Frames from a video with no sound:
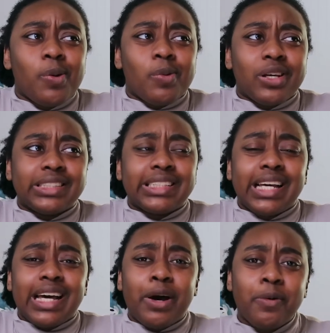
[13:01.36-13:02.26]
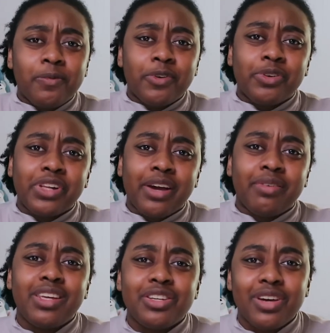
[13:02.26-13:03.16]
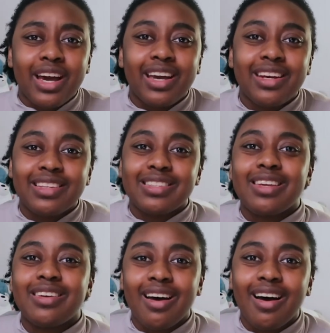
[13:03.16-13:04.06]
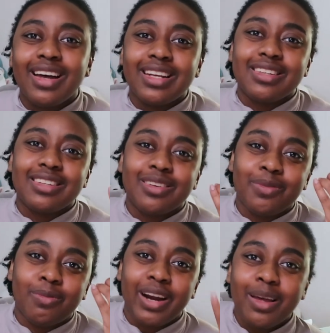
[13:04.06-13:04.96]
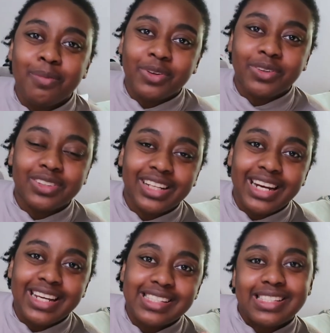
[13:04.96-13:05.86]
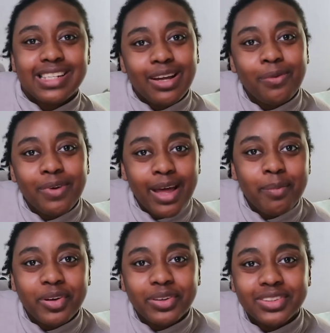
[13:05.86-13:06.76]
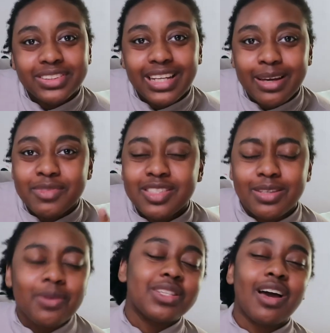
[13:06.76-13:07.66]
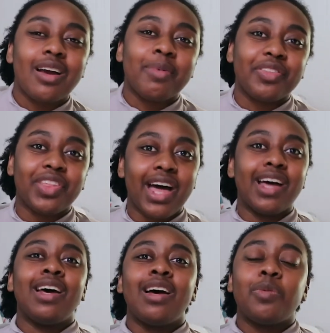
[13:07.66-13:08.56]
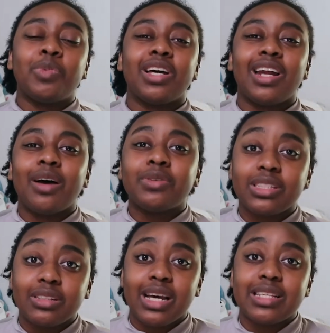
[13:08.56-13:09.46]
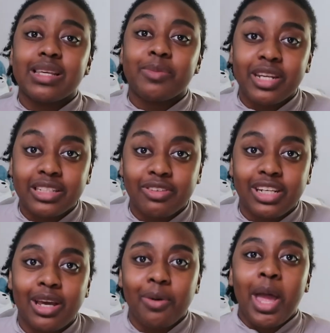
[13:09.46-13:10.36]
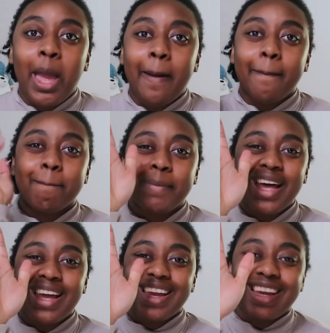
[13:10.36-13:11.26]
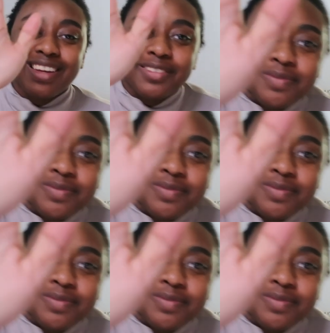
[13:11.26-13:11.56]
was helpful i really tried to not ramble and i still rambled i'm so sorry about that but i will see you guys in my next video bye